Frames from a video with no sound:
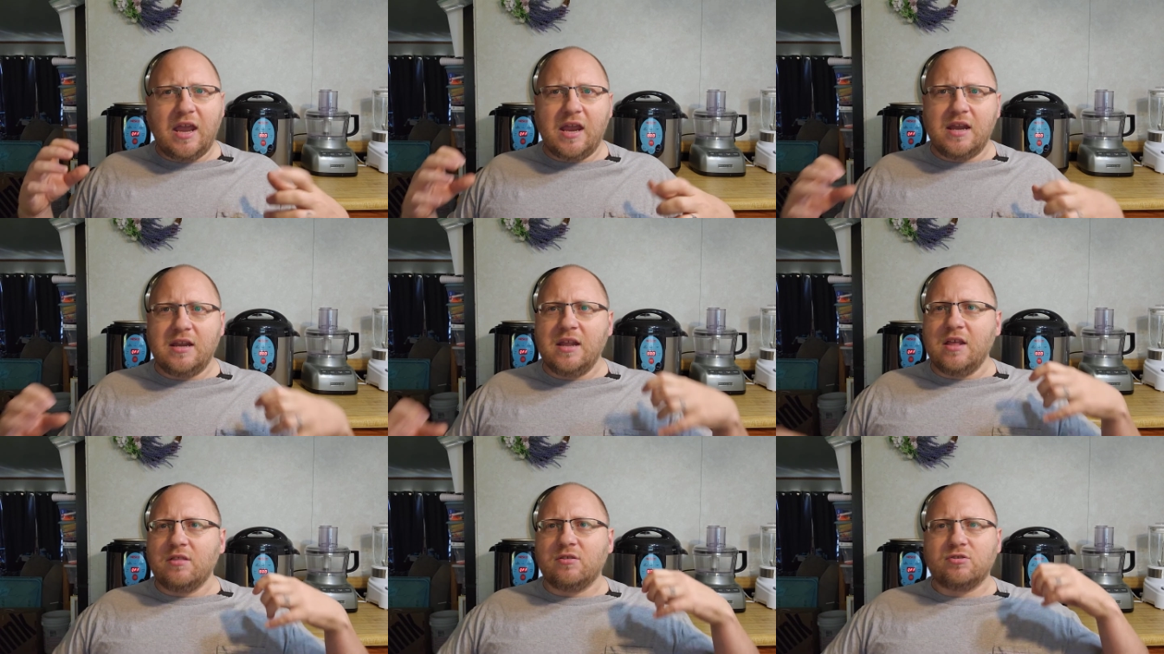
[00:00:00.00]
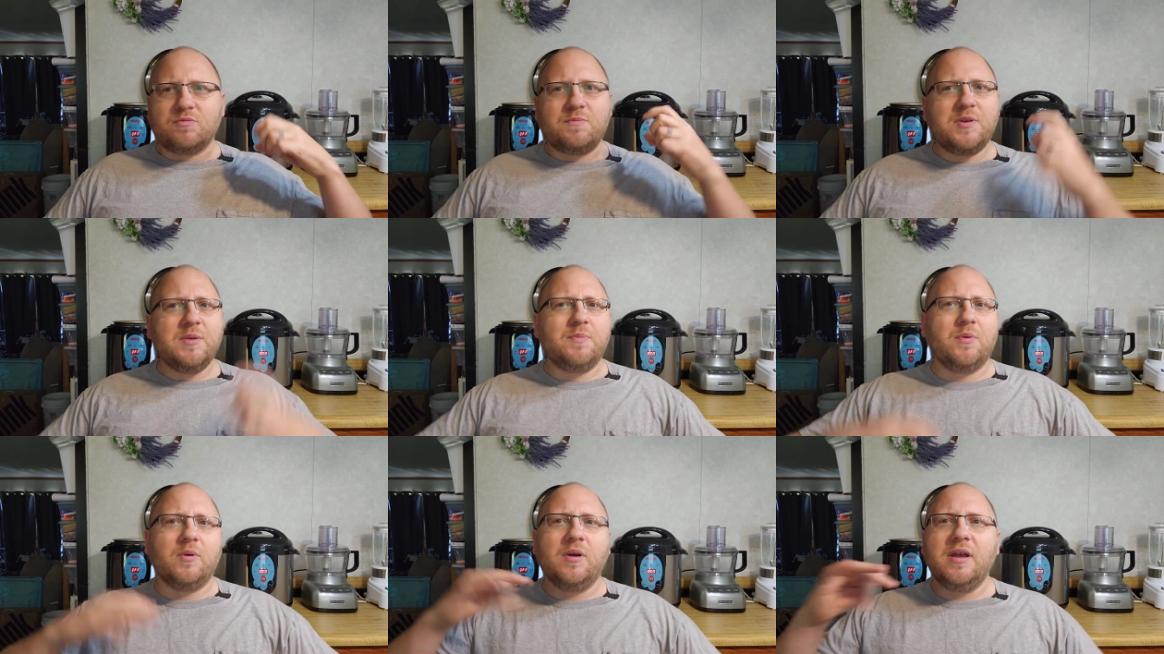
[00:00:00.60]
and there's
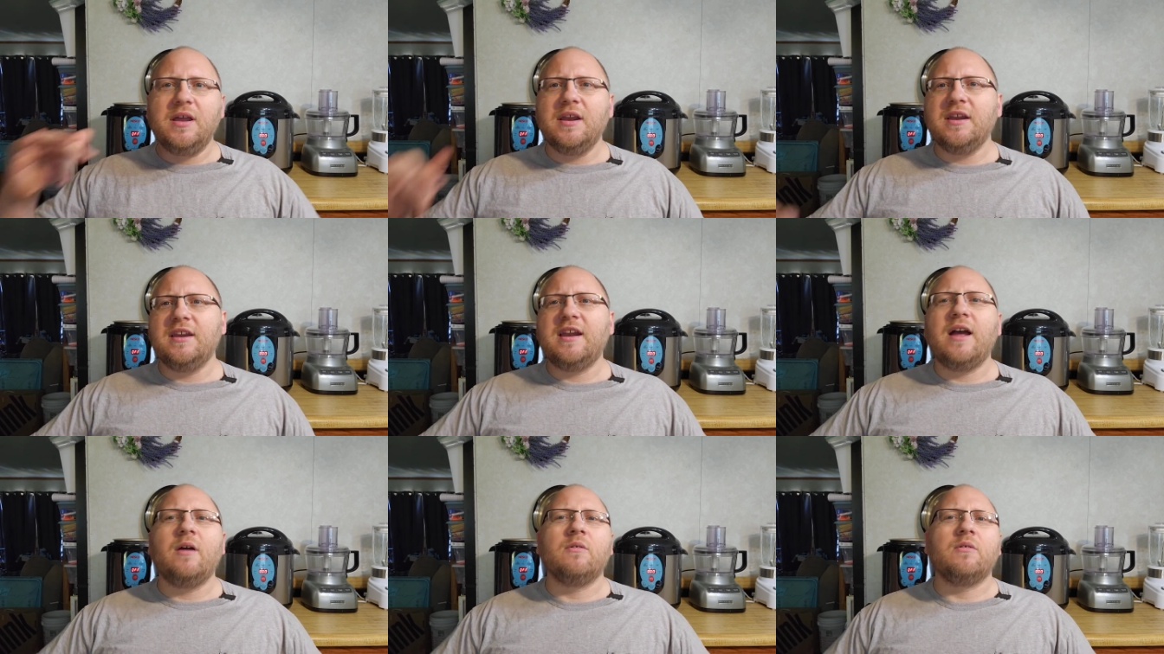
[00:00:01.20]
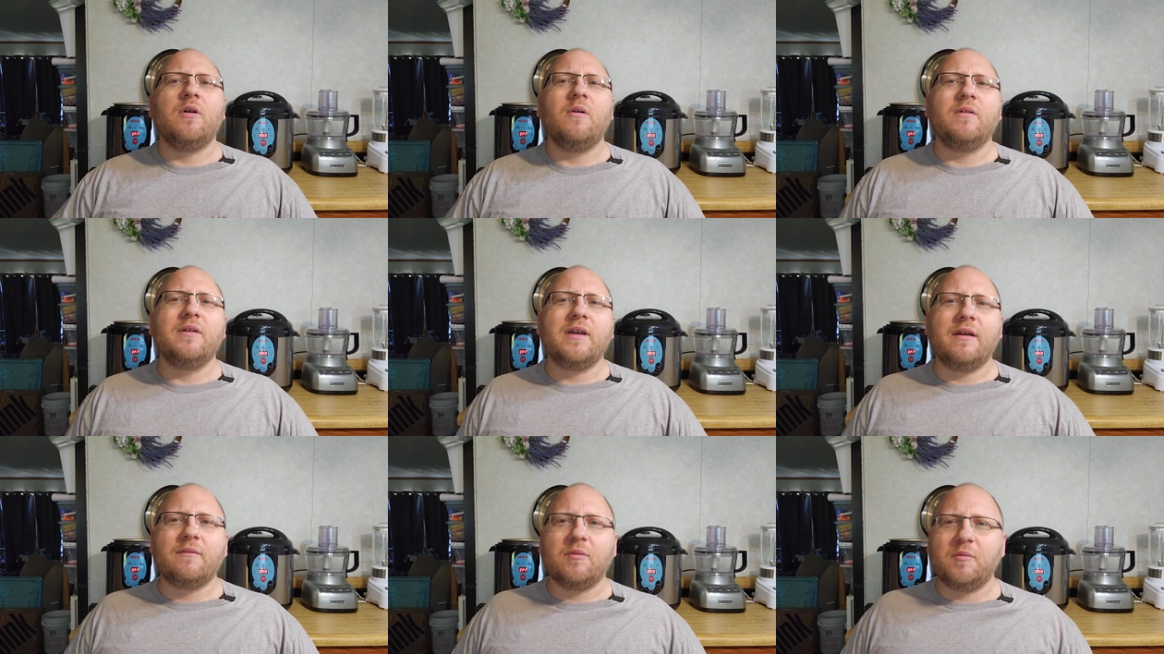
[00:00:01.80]
people in and out
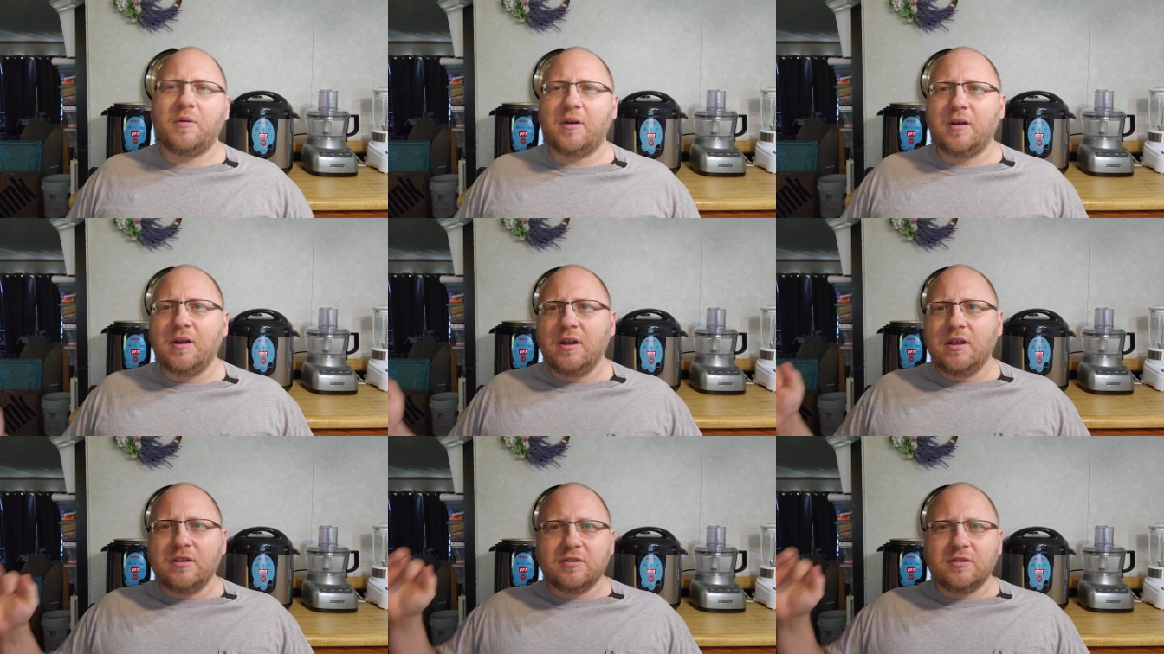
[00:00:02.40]
going everywhere.